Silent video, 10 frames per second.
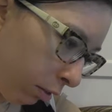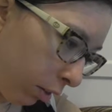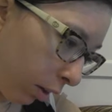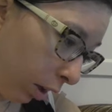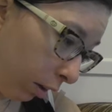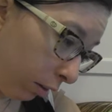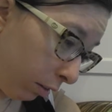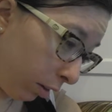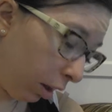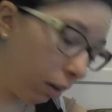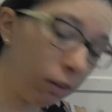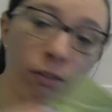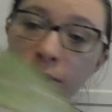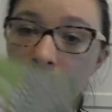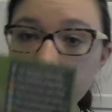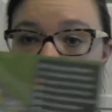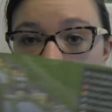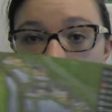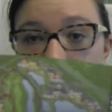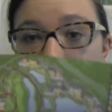the carousel
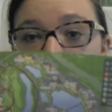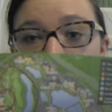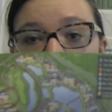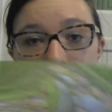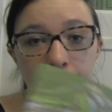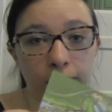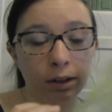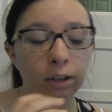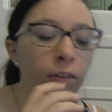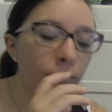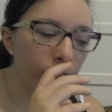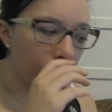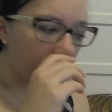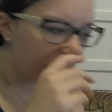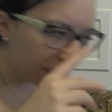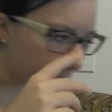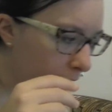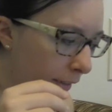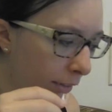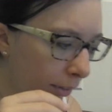um, on the main building
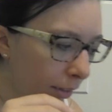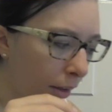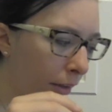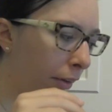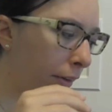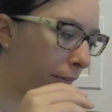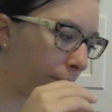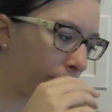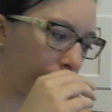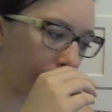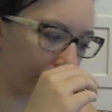and um,